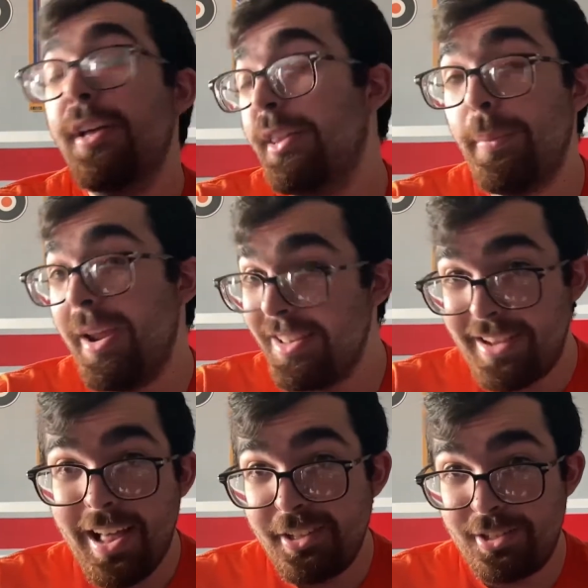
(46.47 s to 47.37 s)
The way the
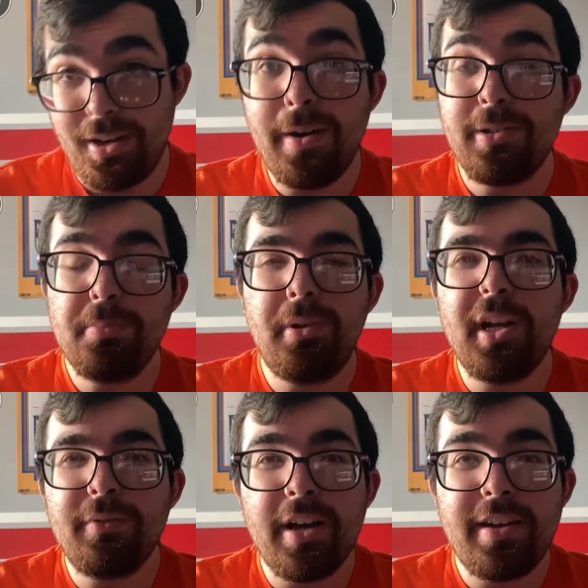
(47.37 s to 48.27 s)
Dallas Stars are
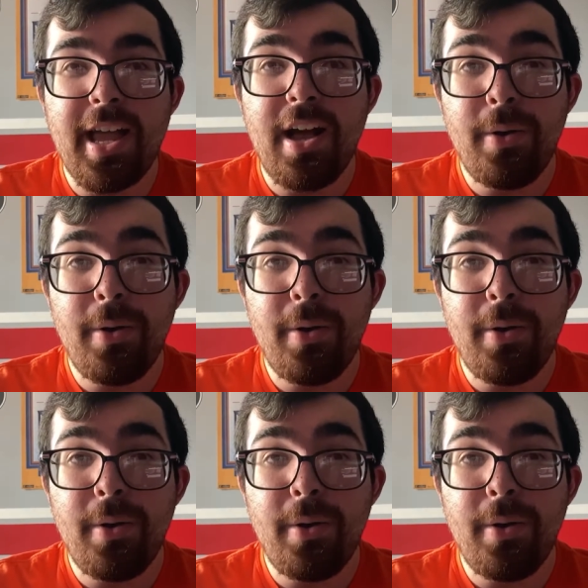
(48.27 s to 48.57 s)
playing right now,